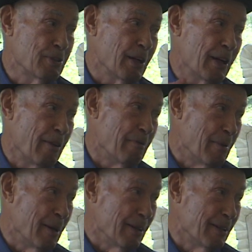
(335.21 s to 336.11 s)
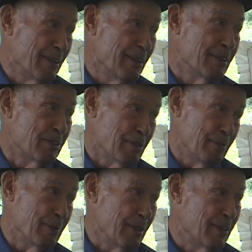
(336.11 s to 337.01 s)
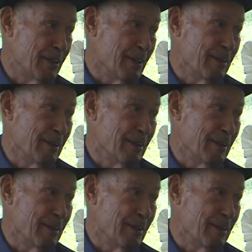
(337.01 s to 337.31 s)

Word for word: have made, seventy-three.